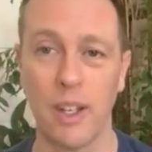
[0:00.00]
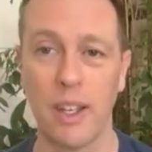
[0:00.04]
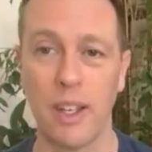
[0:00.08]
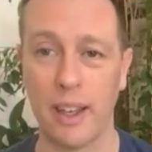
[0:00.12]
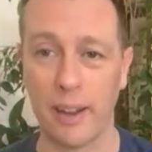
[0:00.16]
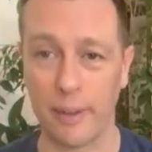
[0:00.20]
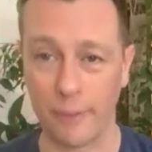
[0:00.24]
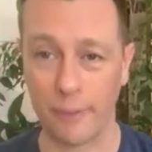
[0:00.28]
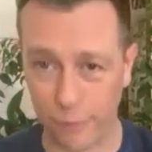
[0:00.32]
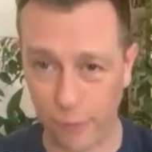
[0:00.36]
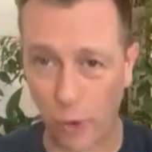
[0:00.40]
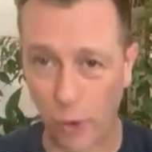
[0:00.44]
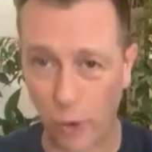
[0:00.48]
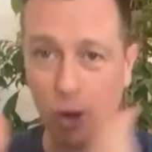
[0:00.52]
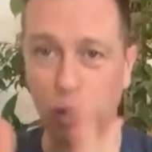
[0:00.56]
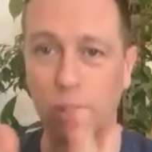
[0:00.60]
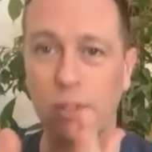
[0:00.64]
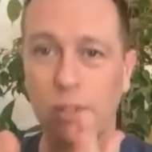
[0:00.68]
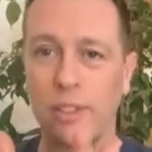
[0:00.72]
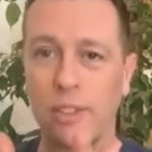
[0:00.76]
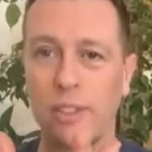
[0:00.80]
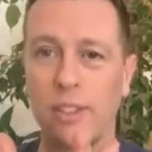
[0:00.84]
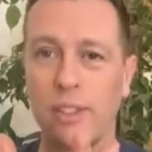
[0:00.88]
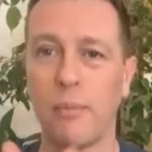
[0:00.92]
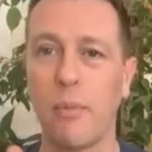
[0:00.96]
It
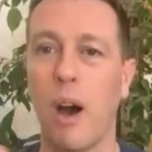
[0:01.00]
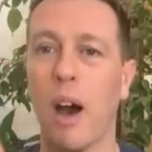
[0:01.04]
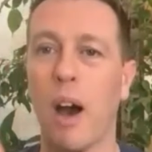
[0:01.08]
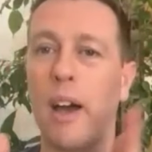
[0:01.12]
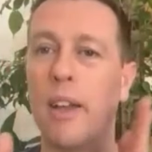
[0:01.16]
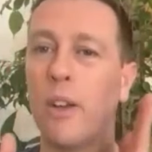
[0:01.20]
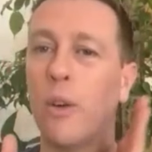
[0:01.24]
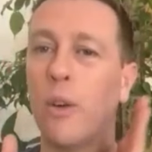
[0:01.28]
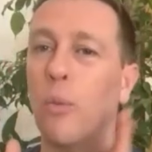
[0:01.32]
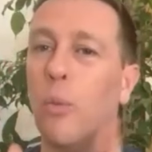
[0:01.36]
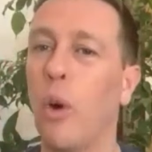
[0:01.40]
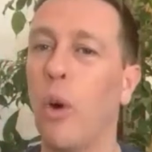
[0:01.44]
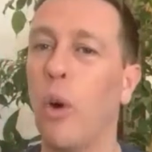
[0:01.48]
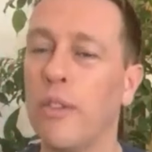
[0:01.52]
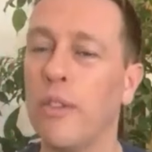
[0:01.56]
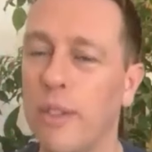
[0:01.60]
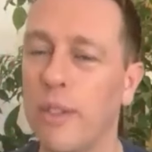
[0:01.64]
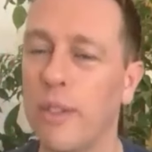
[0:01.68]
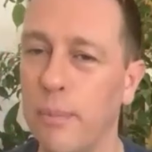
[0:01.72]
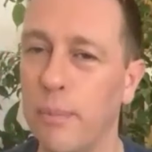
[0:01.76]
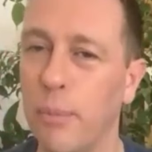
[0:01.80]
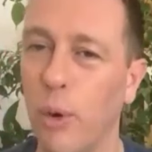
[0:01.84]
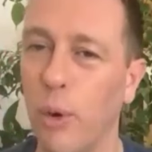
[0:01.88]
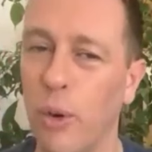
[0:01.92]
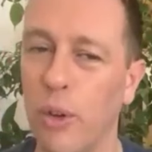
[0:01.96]
focuses the mind on what's
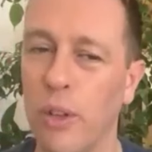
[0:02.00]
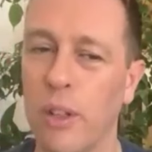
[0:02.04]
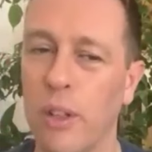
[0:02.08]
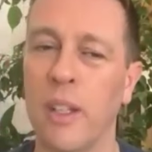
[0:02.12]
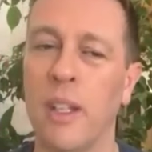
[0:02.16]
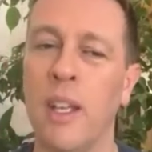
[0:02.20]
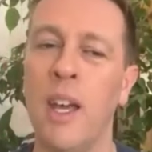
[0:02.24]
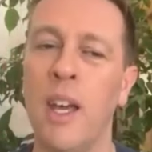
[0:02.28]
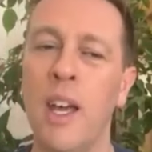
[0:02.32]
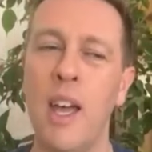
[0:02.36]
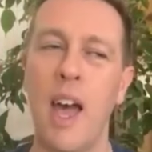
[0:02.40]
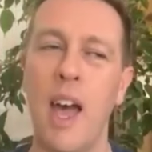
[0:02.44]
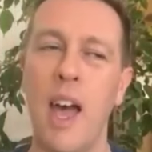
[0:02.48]
important,